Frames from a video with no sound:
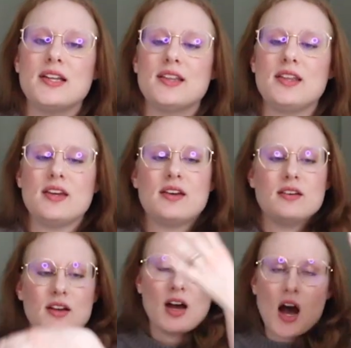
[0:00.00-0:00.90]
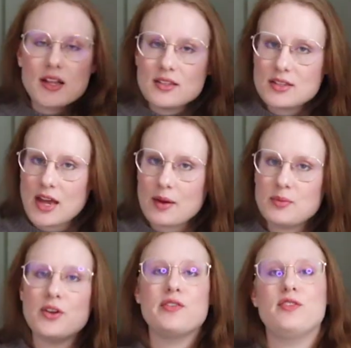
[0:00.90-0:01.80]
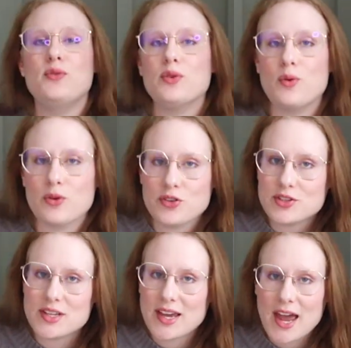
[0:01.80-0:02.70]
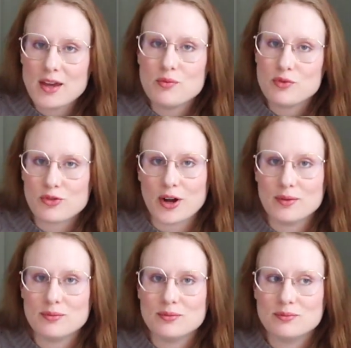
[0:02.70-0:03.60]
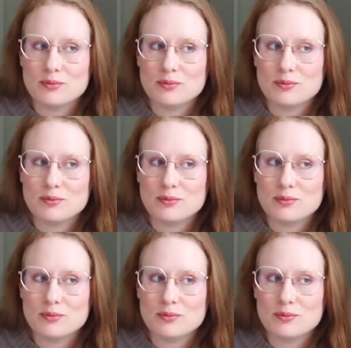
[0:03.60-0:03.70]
the concept of unicorns came from.